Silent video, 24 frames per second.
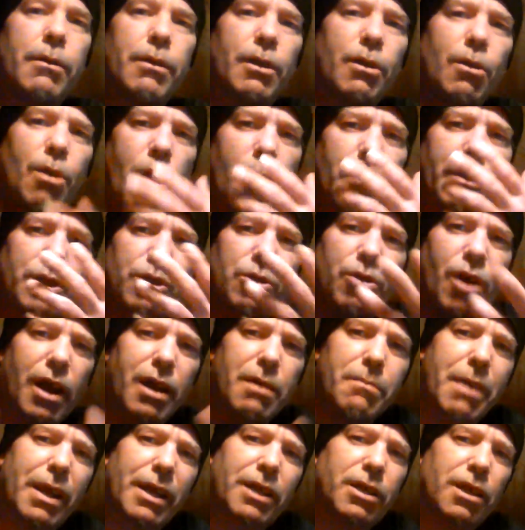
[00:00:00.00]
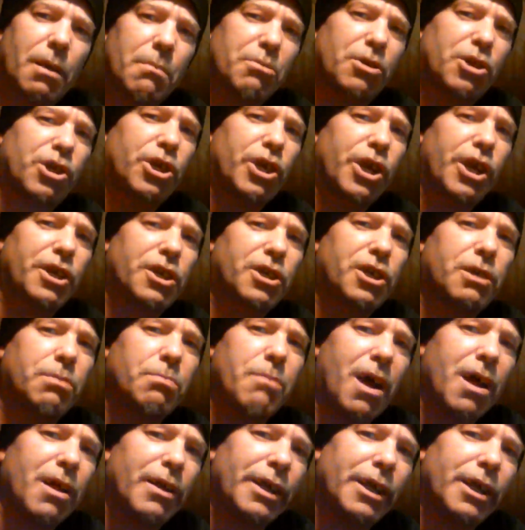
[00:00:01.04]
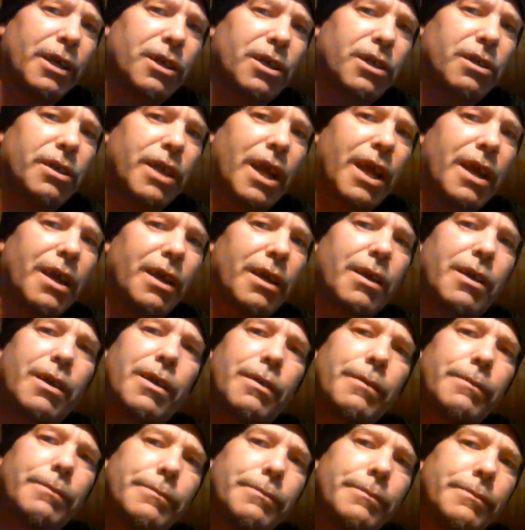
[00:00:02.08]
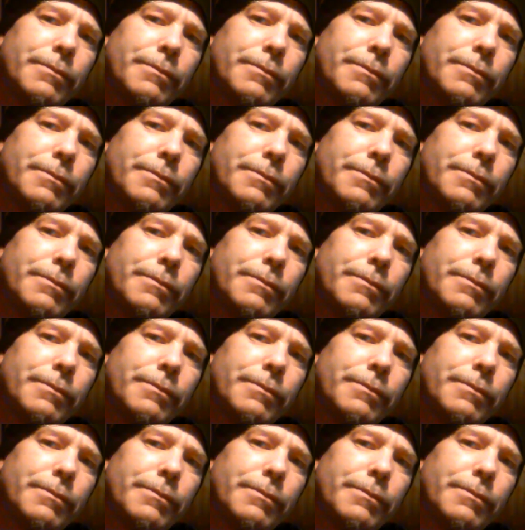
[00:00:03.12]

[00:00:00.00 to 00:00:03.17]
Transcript: and they're always trying to make some shit smelling stink.